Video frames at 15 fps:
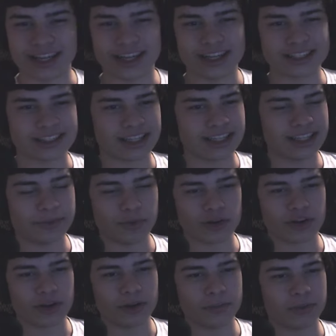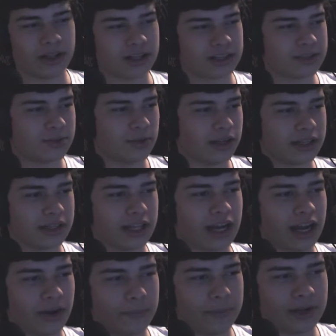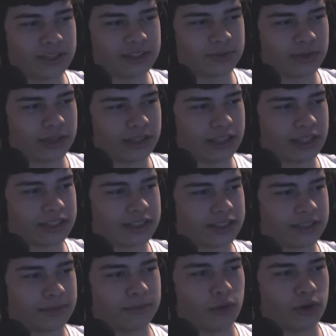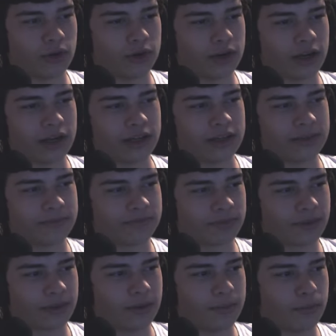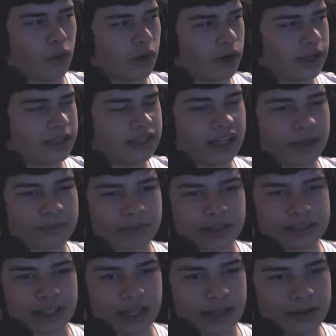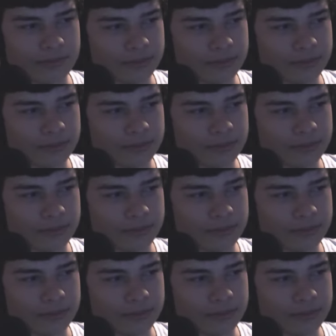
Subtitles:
slightly more complex one, the higher pitched one that's more in depth is that